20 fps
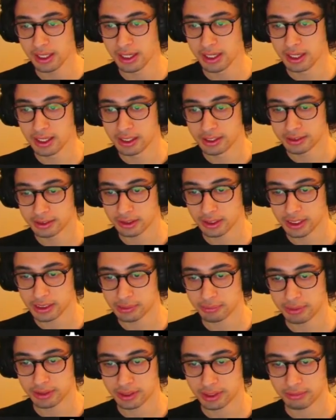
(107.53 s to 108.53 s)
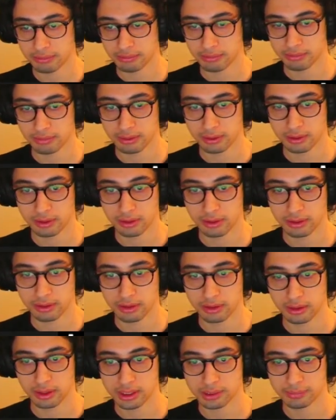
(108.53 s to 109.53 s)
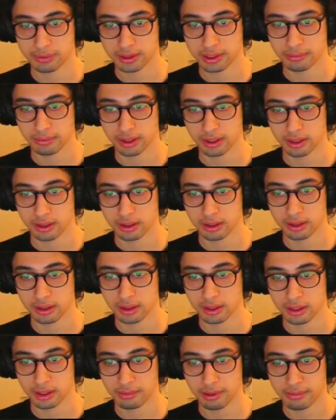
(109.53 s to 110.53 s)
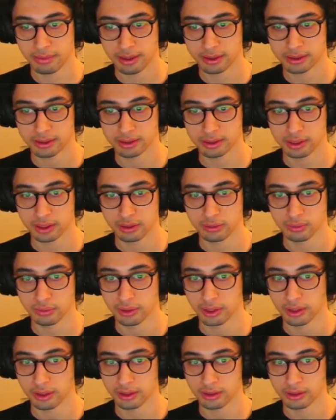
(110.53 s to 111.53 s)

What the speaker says: So let's put them in. My mouse is a little weird.